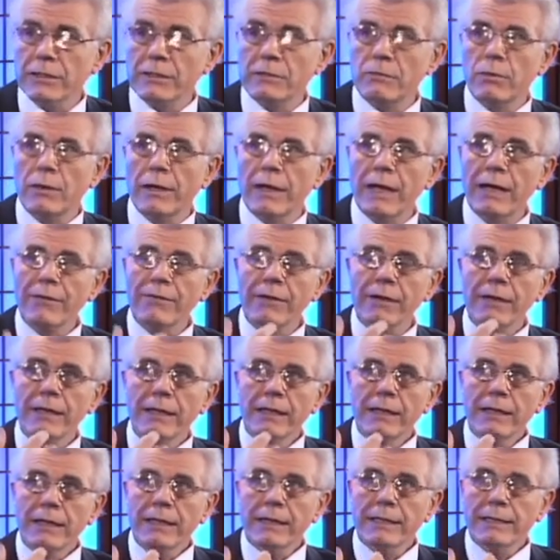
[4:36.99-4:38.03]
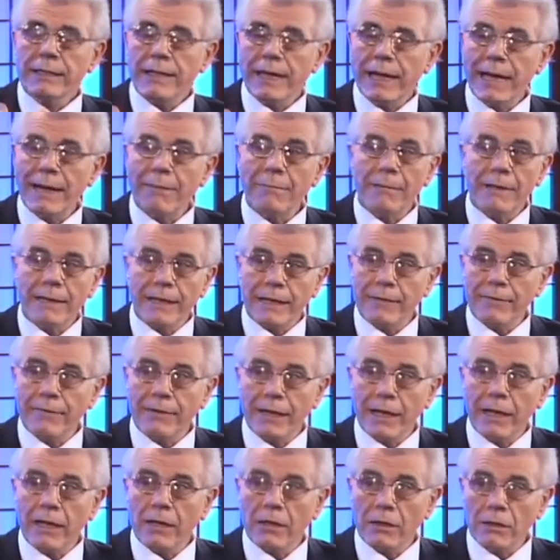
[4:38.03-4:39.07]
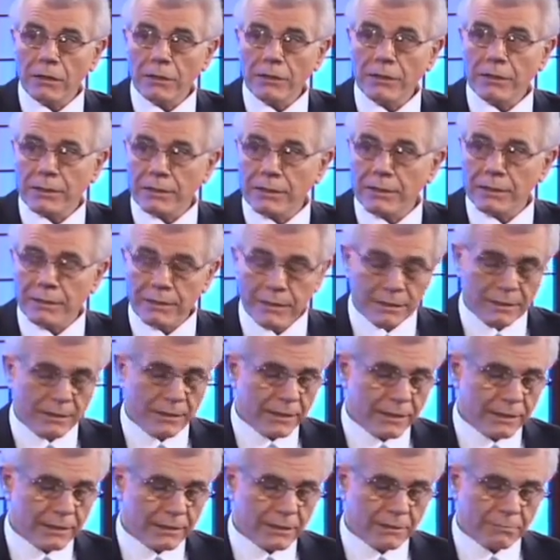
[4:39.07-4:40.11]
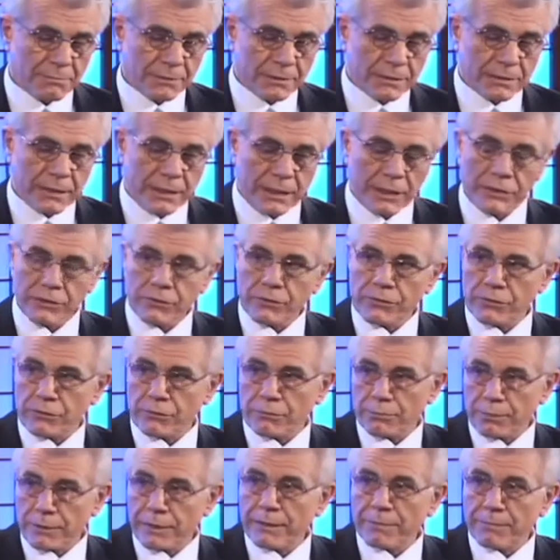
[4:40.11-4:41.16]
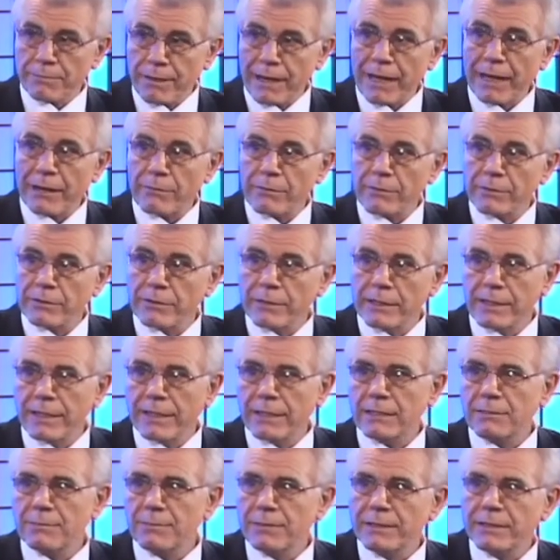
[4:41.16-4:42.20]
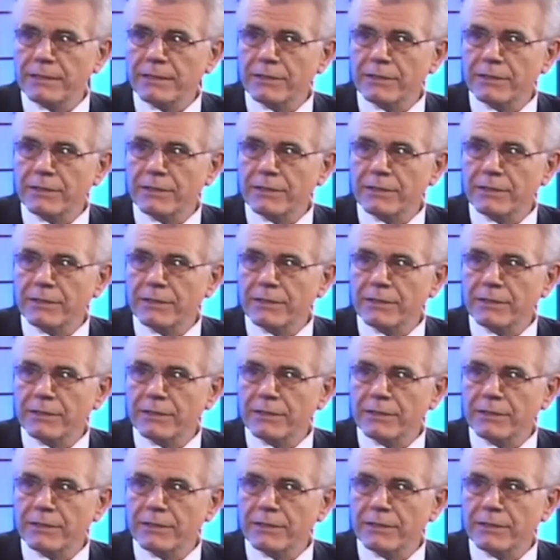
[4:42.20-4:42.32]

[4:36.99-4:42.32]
It's whatever is happening in the unconscious has the potential to appear backwards in our speech.